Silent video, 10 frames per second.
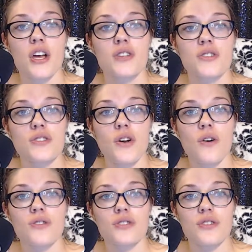
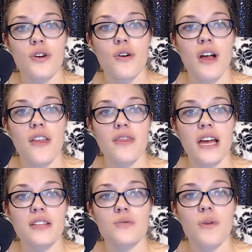So true.
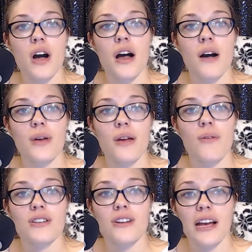That's what we
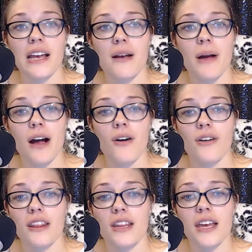were talking about
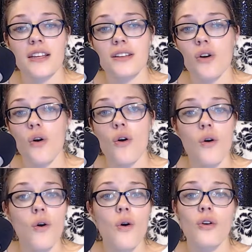in that
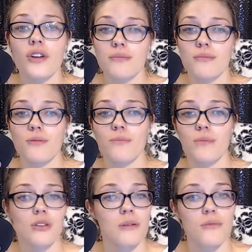whole Green
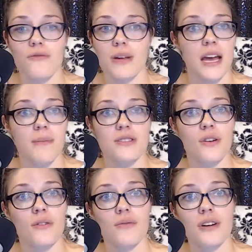Beauty Movement
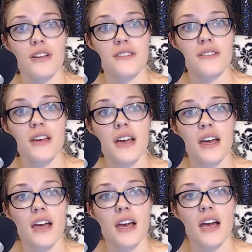episode, was
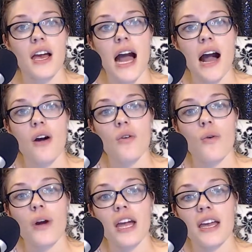how
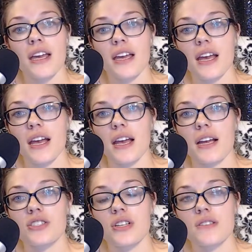quick it can
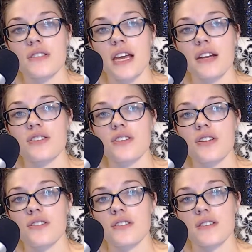just get into
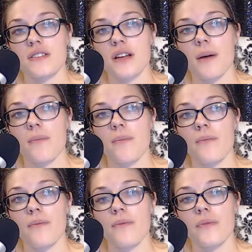your system
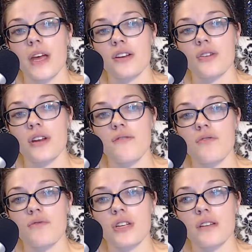and you don't
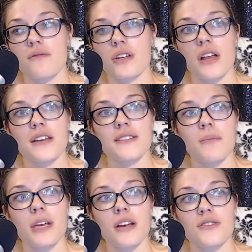even really realize it,
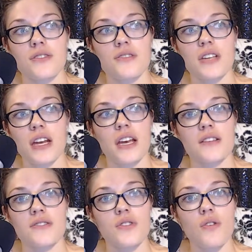because your skin
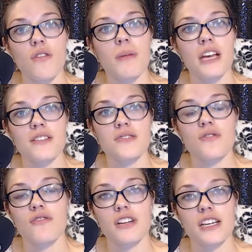is your biggest
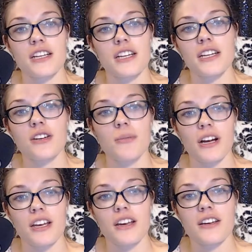organ in your
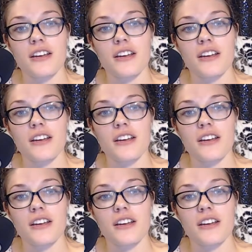body.